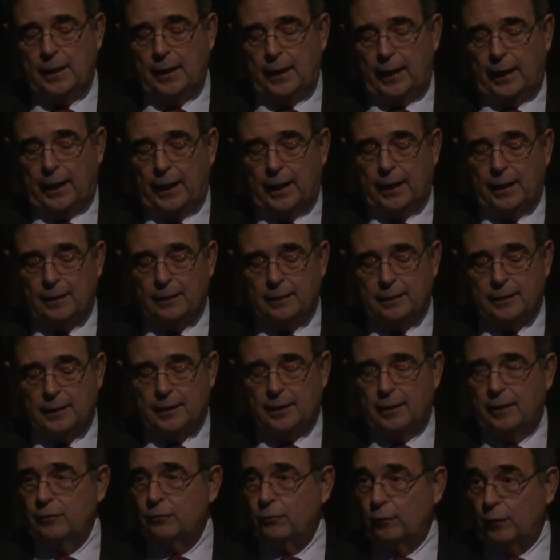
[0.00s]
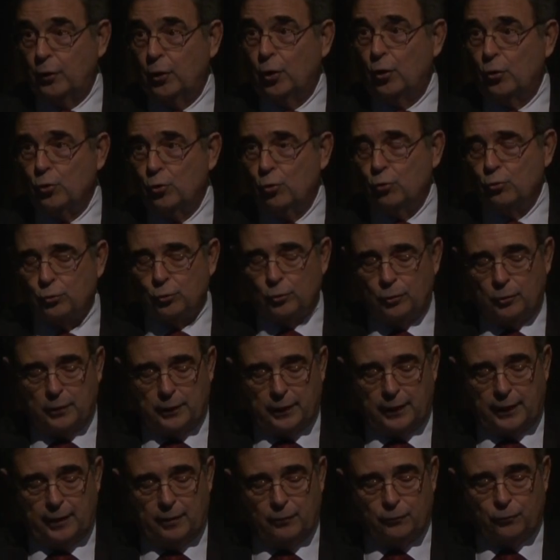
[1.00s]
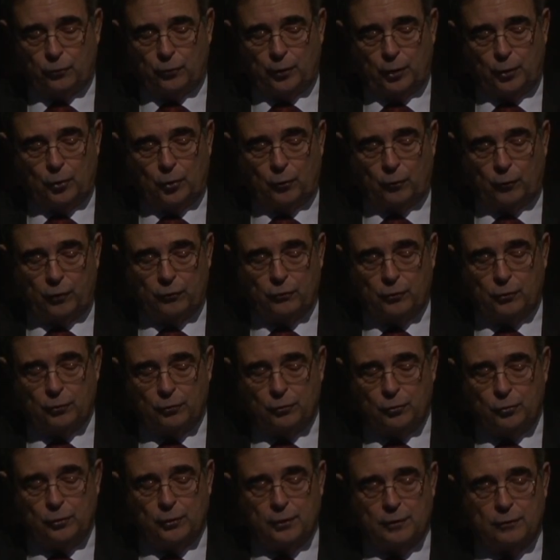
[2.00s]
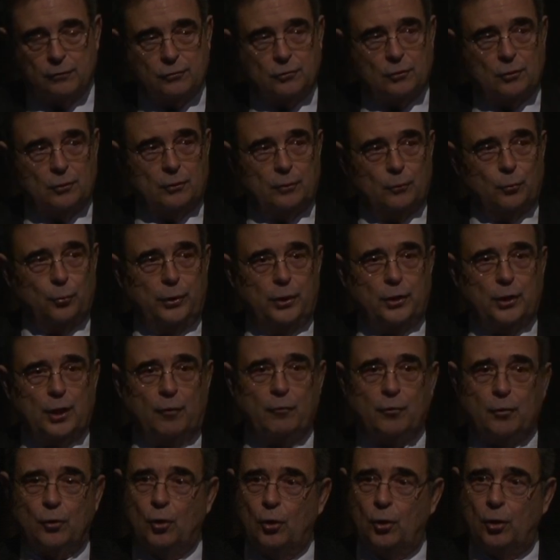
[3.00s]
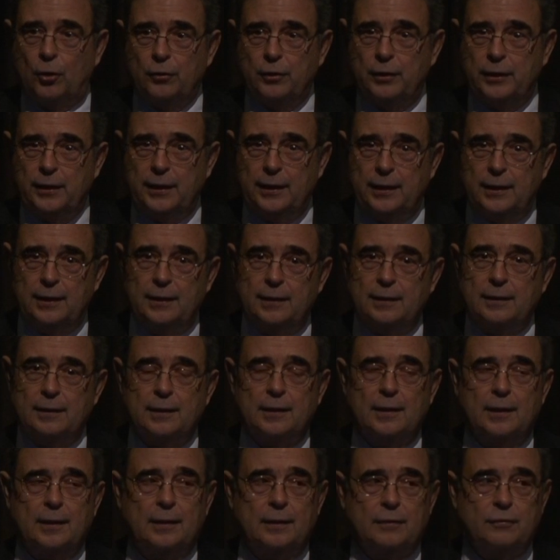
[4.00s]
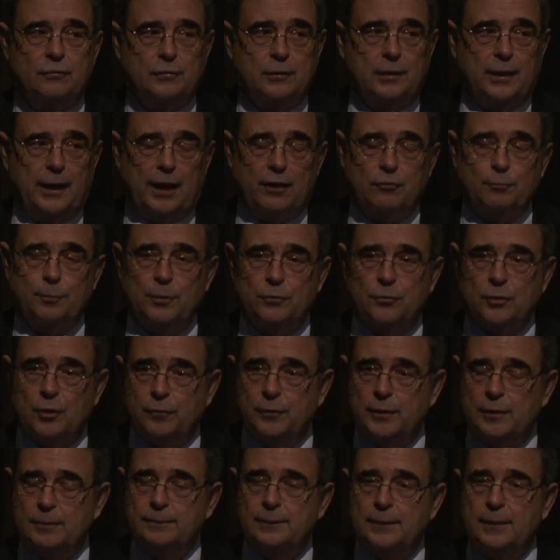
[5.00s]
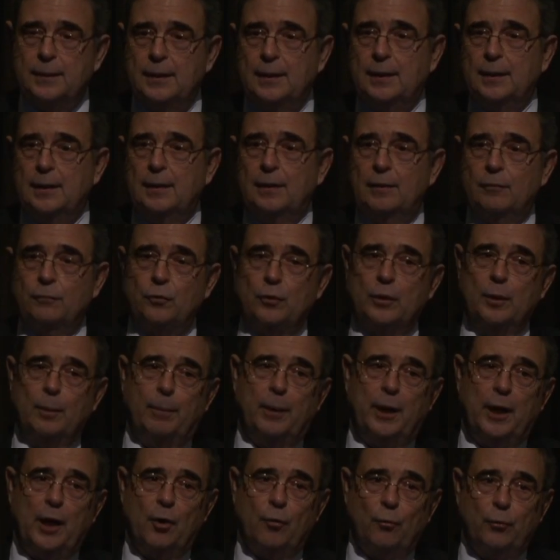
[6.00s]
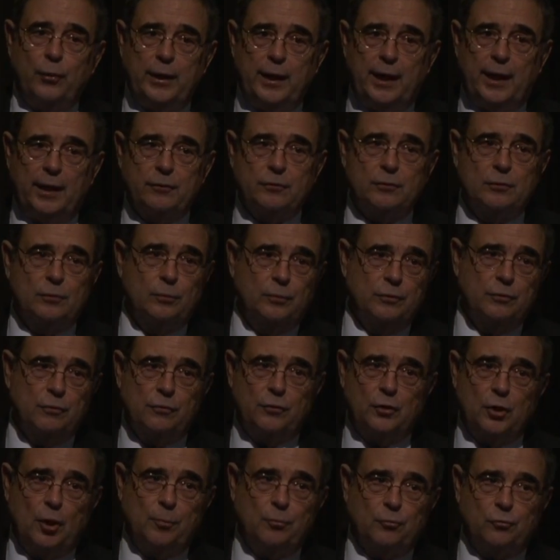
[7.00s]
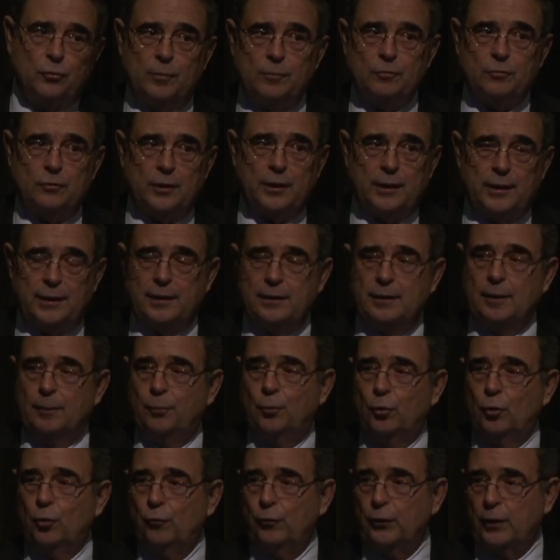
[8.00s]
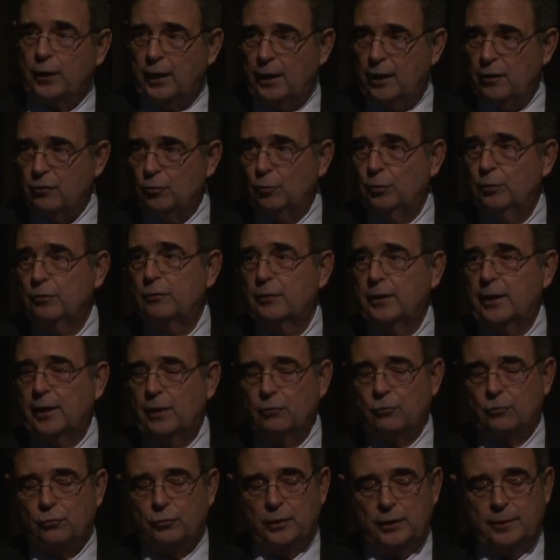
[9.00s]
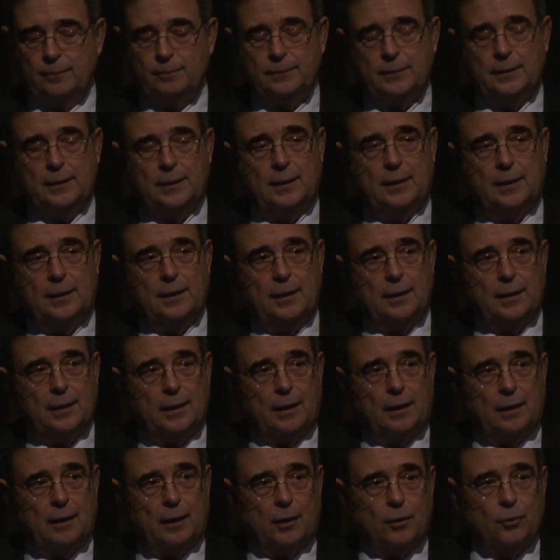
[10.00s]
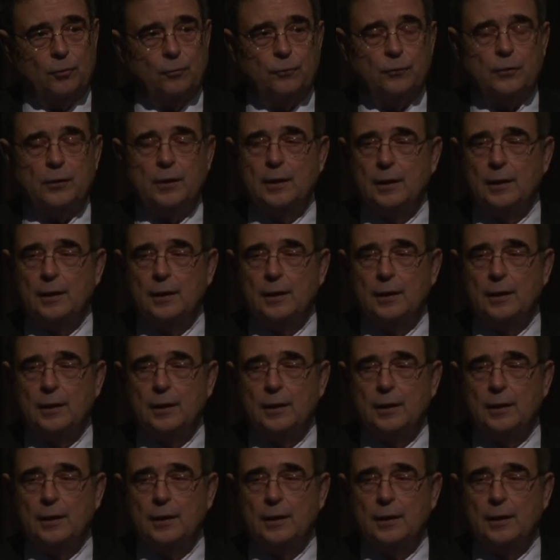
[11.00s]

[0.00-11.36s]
And it's very unusual, again, for a university to do this. So we cover all the aspects of it, from the bioreactor, which is the upstream side, the purification, which is downstream, a lot of